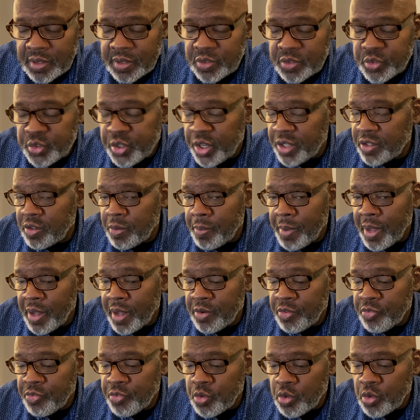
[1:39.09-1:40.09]
Check them out
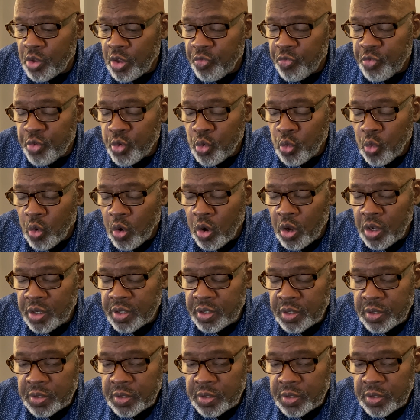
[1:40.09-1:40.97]
if you, if you want.